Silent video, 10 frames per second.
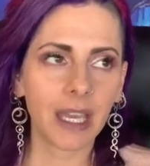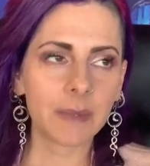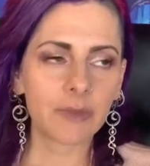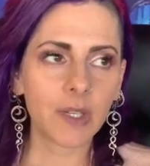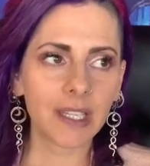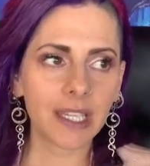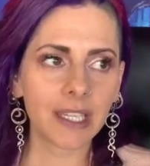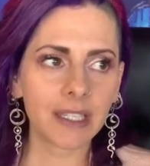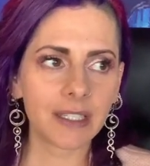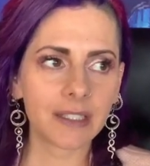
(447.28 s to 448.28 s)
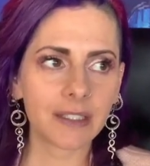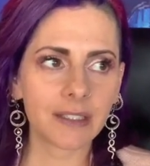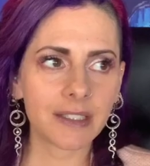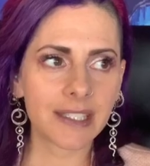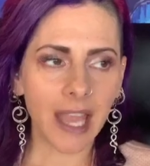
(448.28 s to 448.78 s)
I mean really
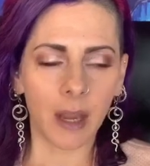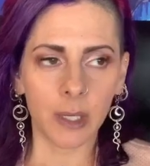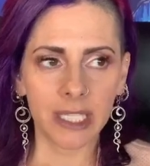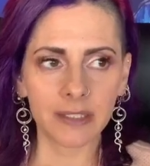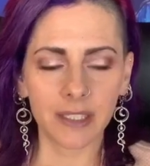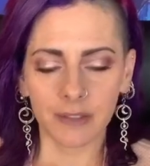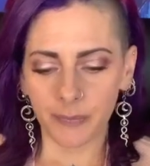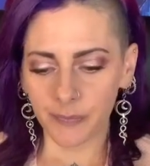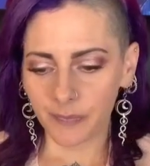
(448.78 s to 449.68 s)
Samhain